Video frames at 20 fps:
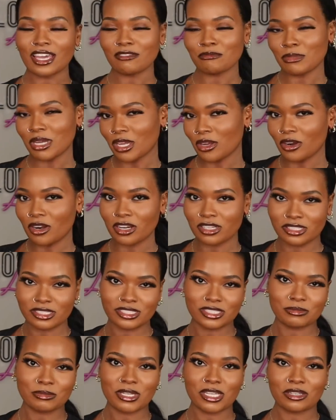I have my
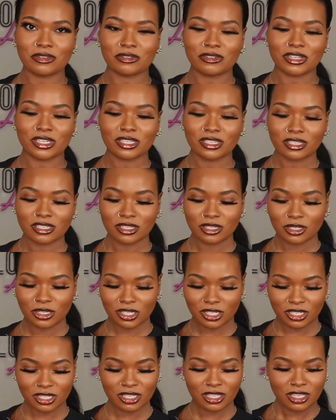garlands made already.
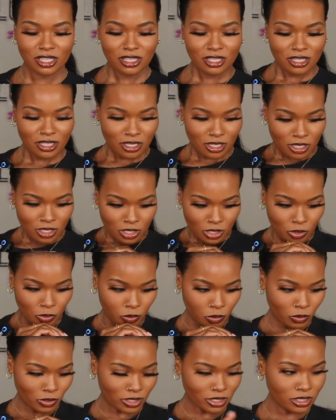
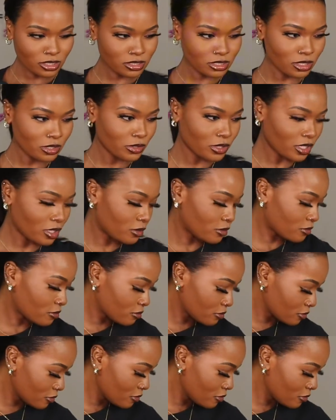I need to slow down.